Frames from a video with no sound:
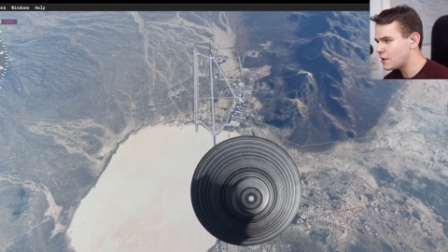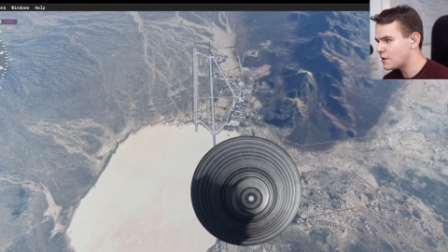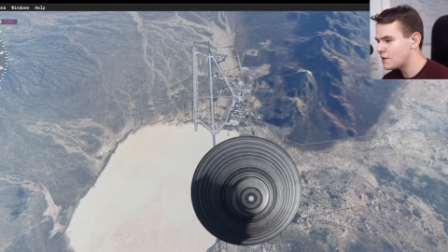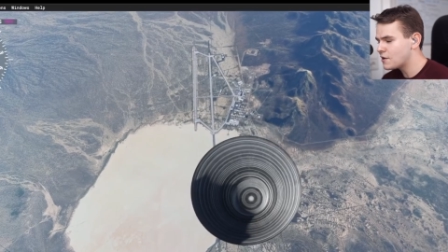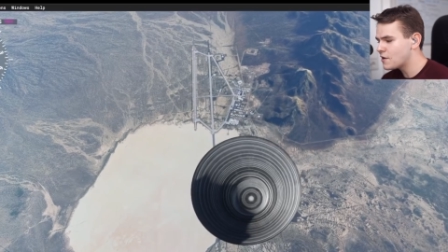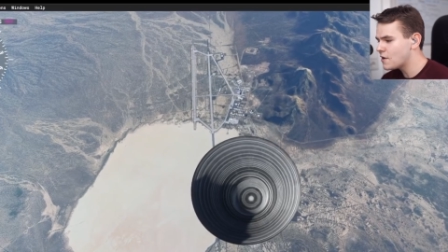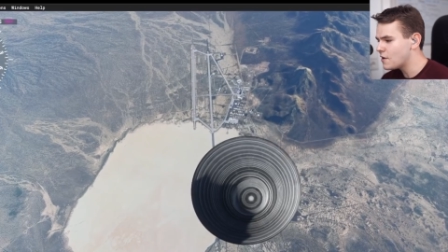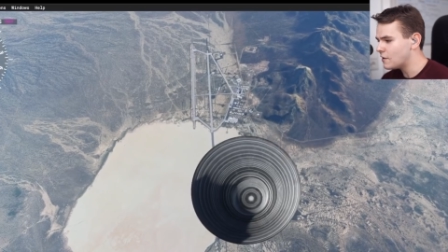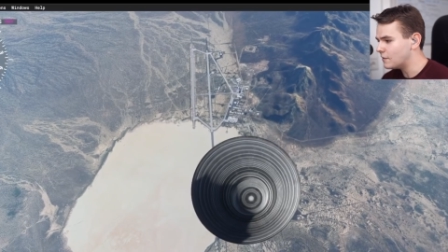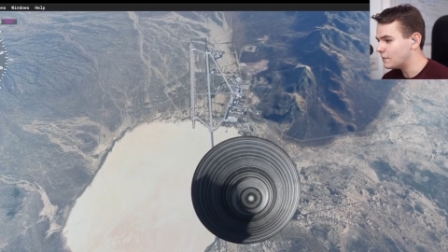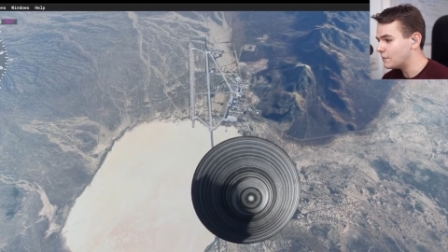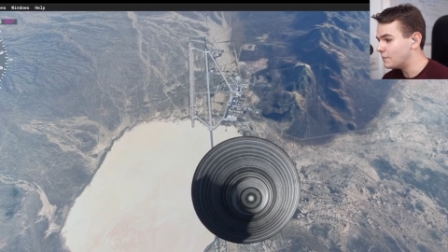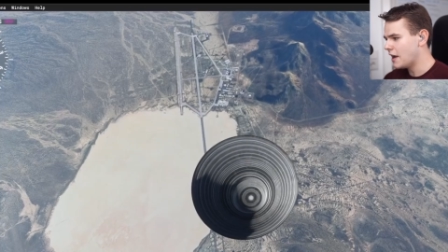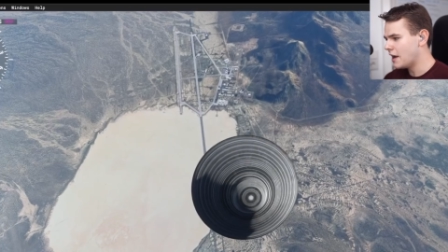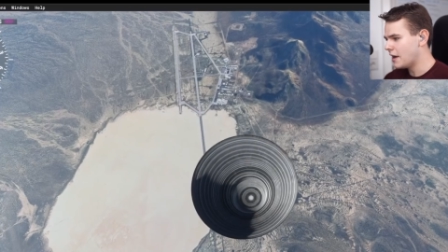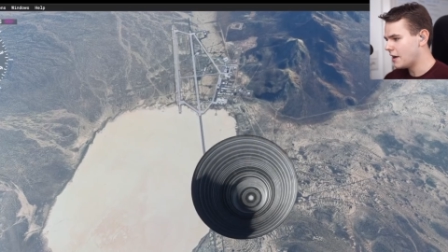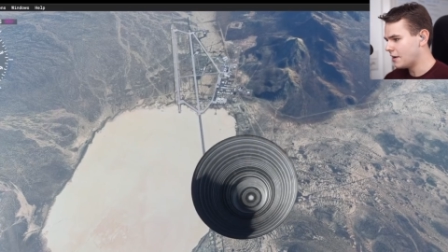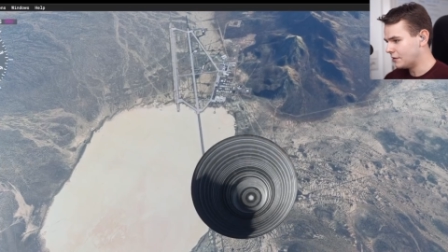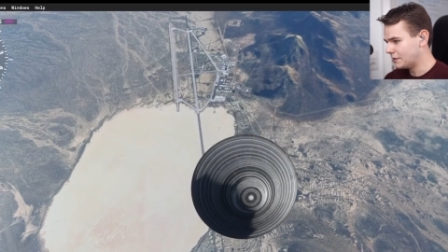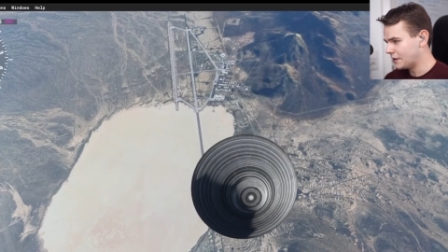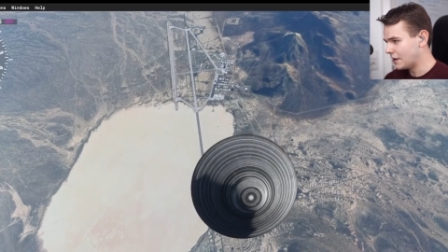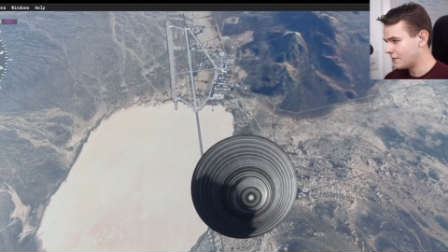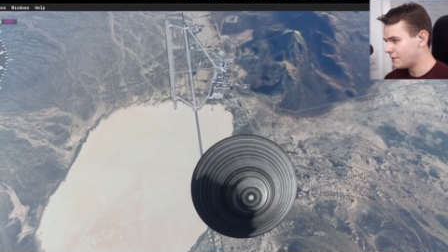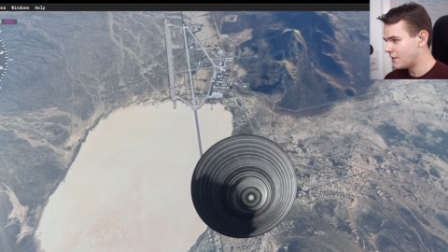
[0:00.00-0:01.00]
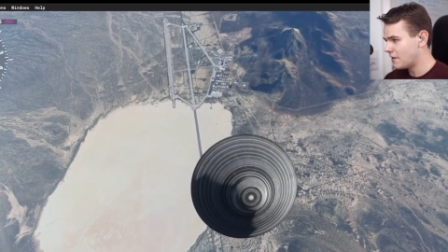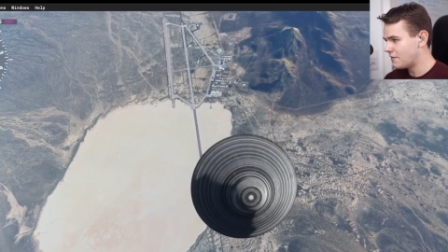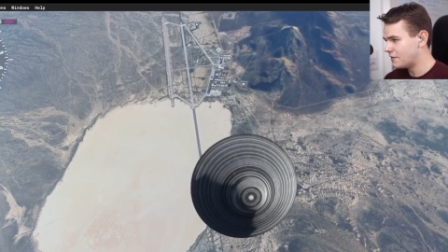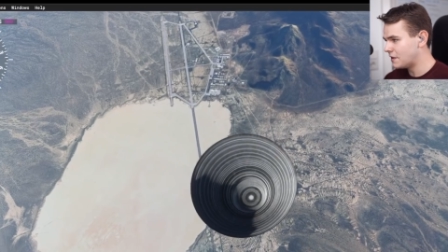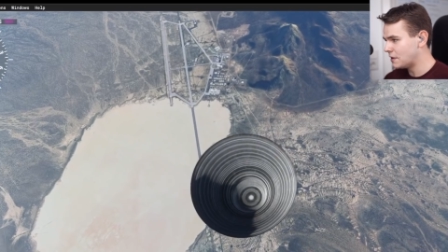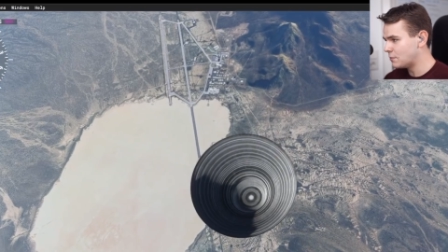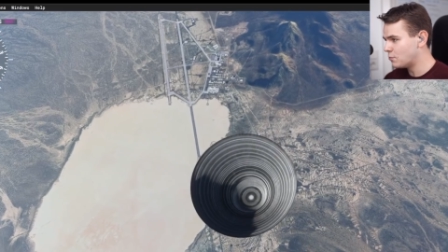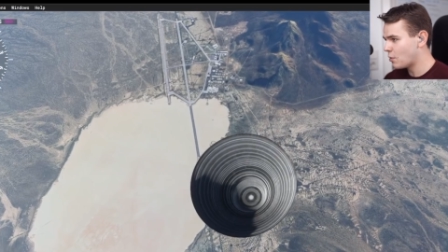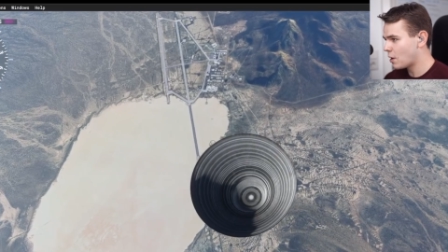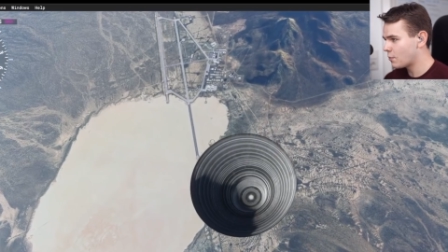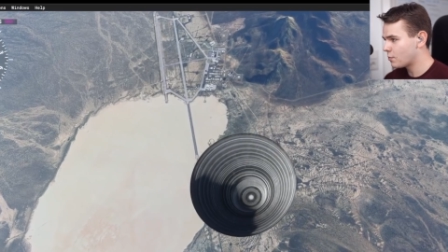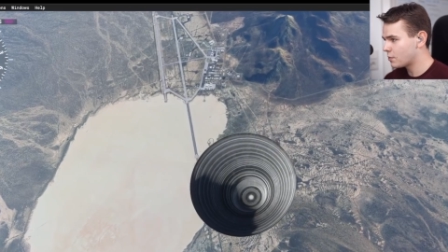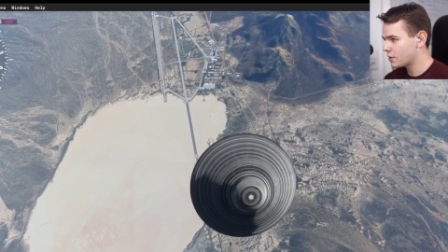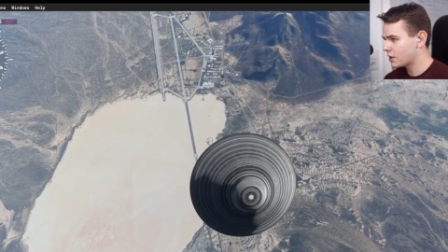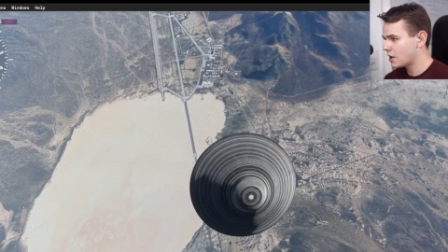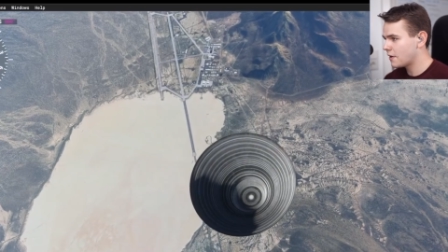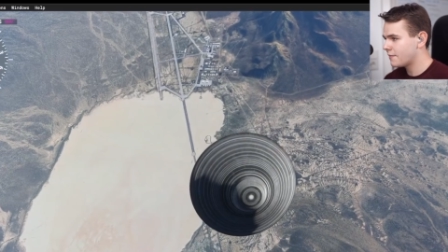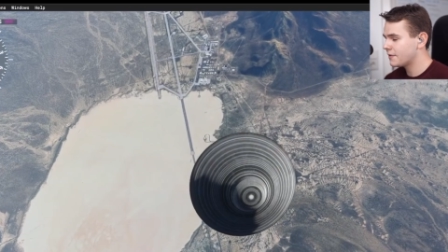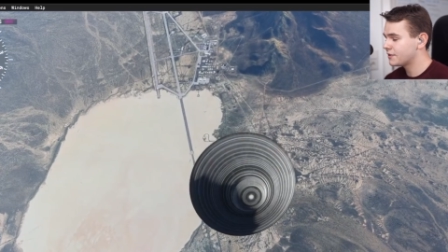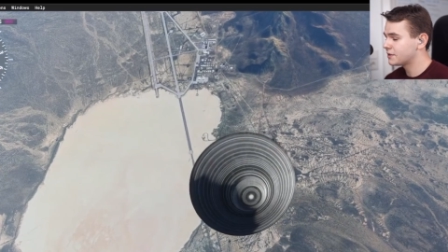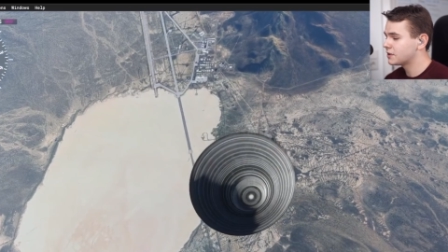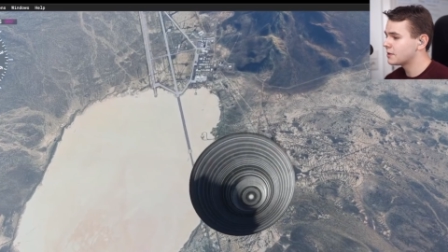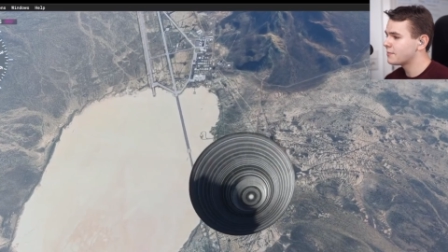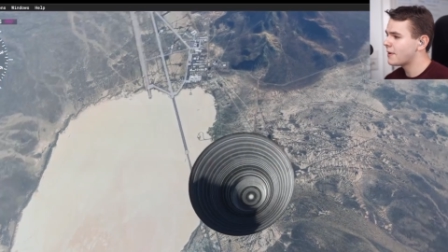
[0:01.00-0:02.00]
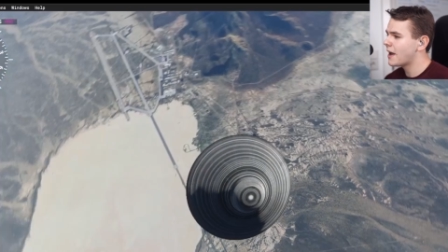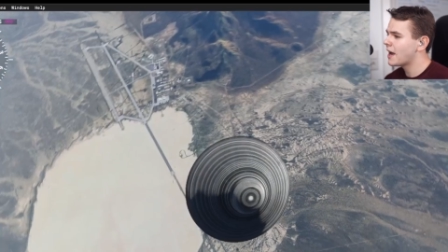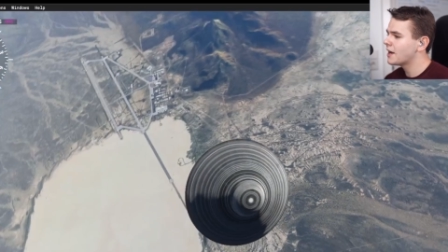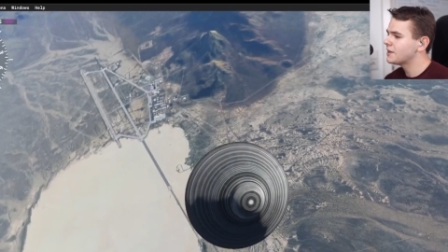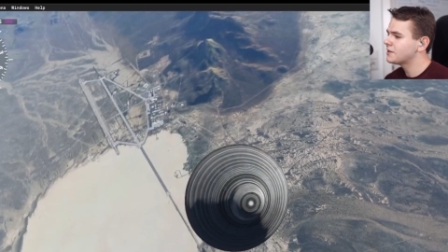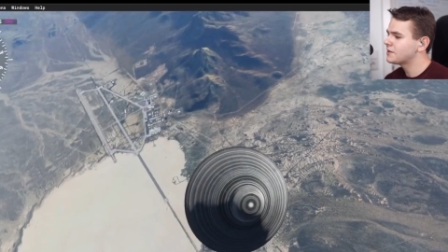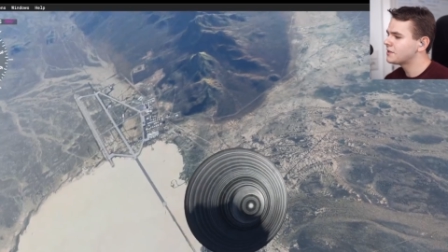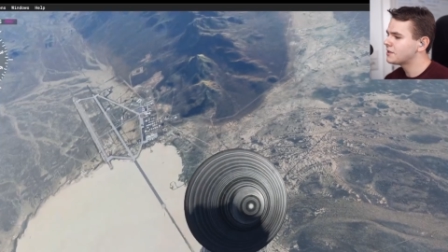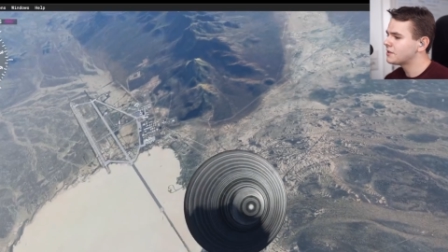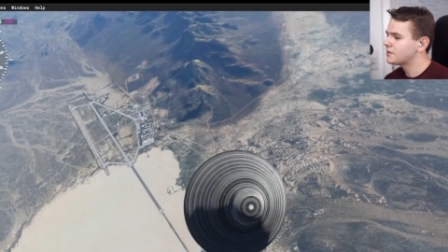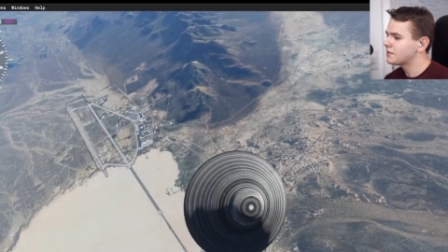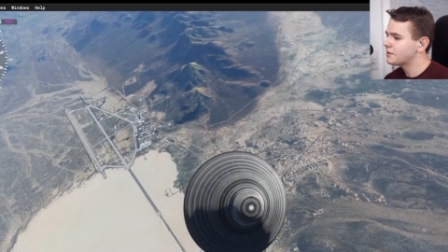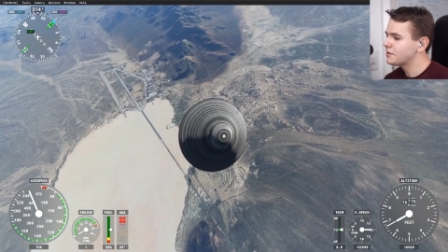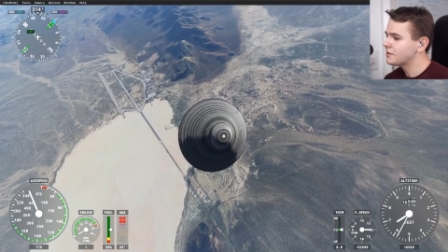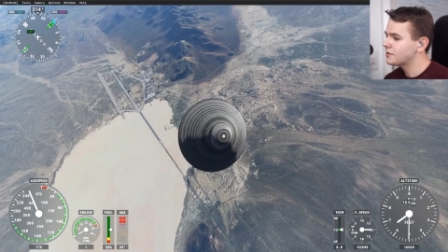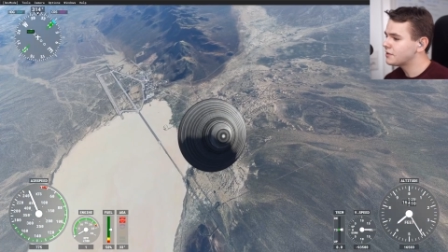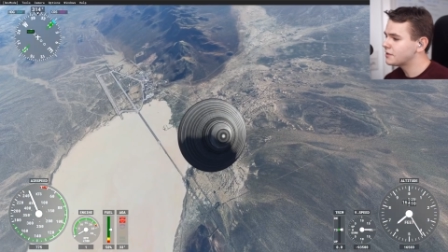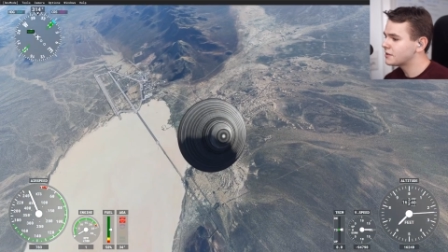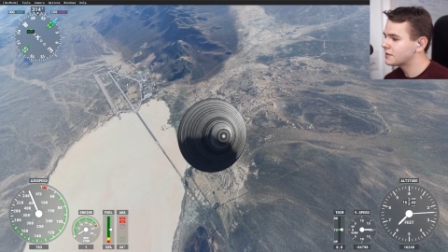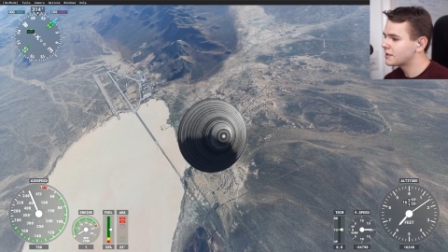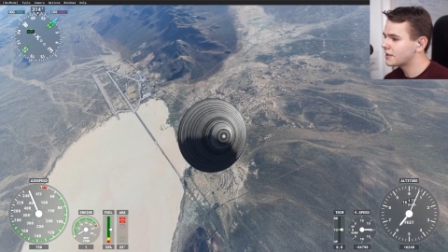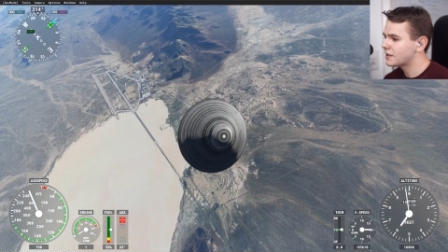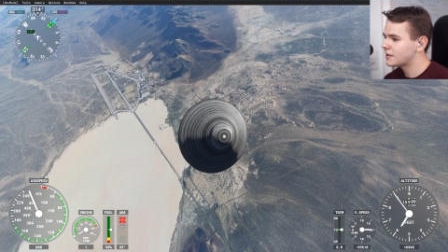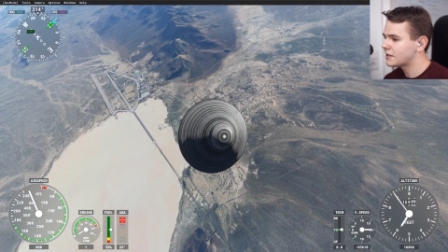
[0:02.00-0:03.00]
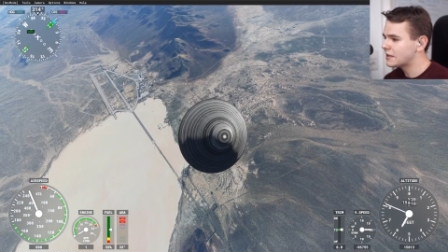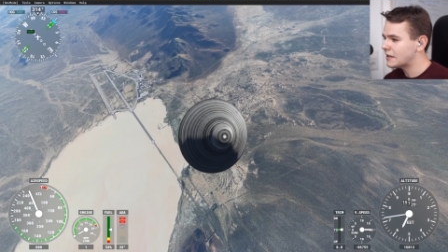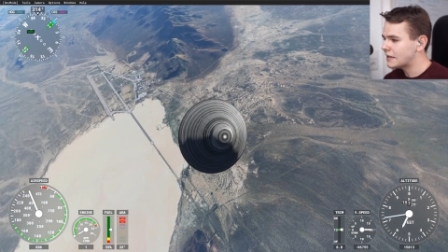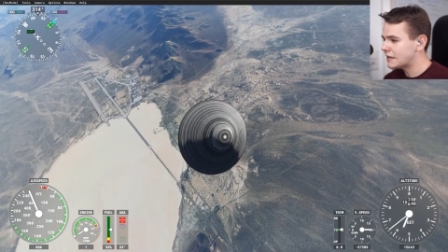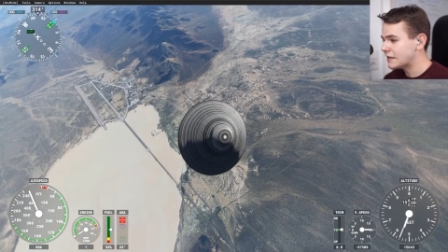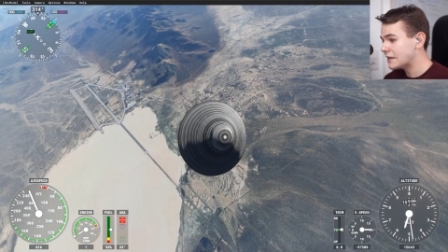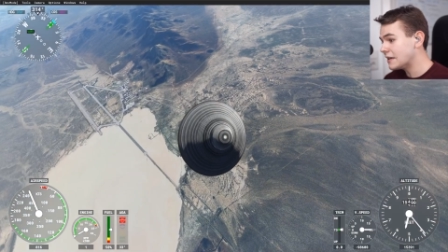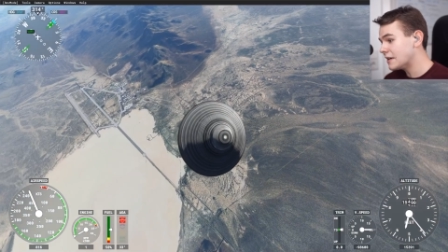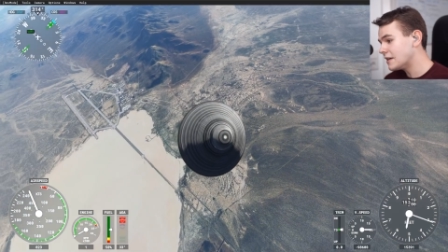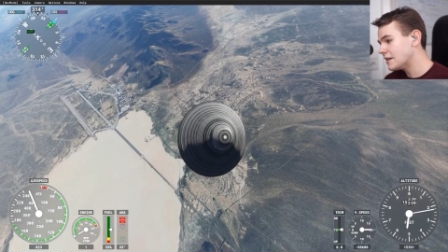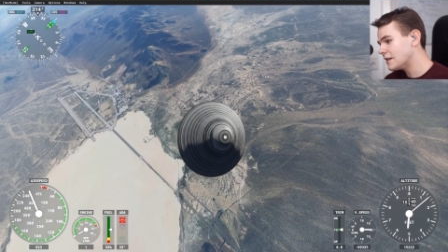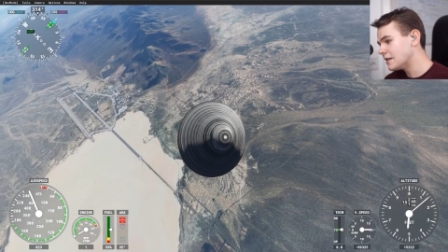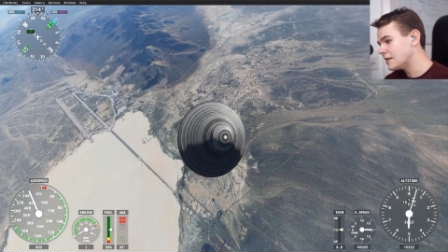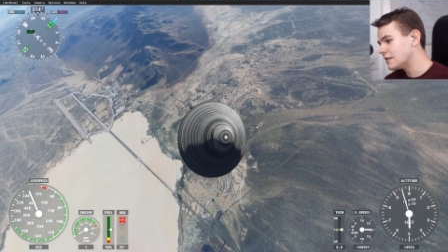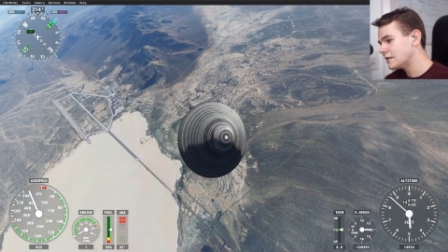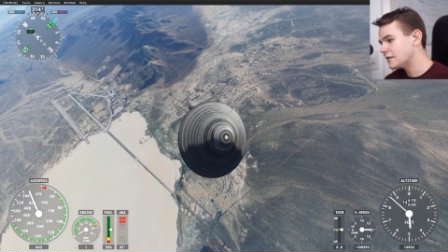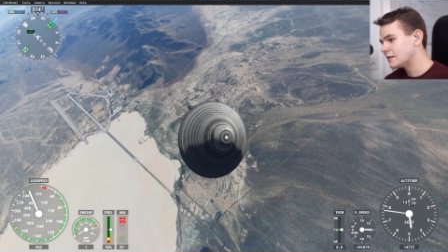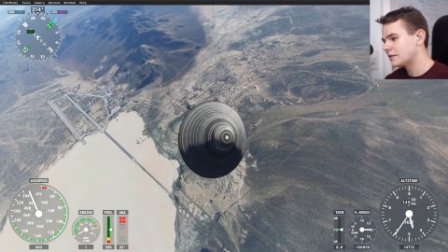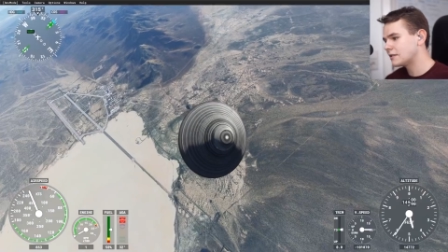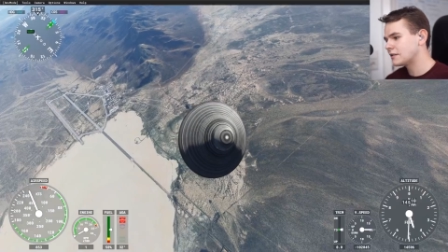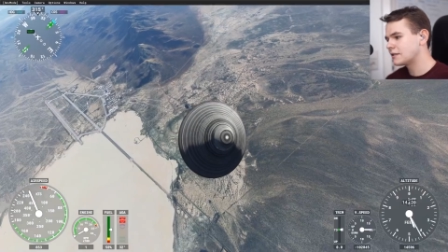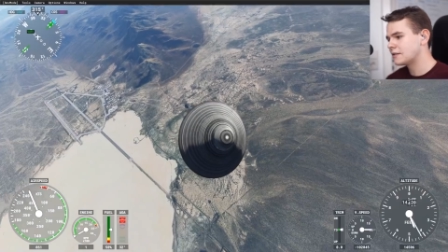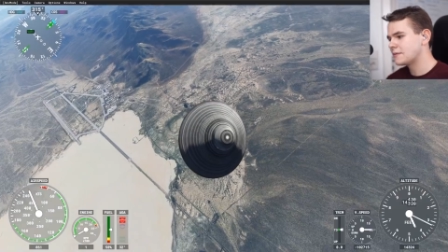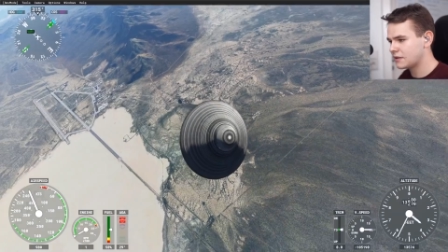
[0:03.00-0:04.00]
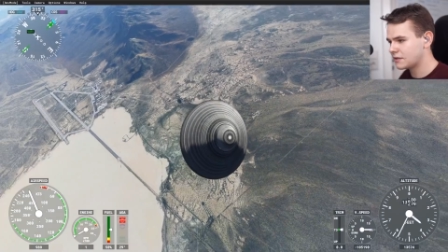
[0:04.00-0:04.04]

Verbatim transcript: Don't know. Area fifty-one would give us some answers, I guess.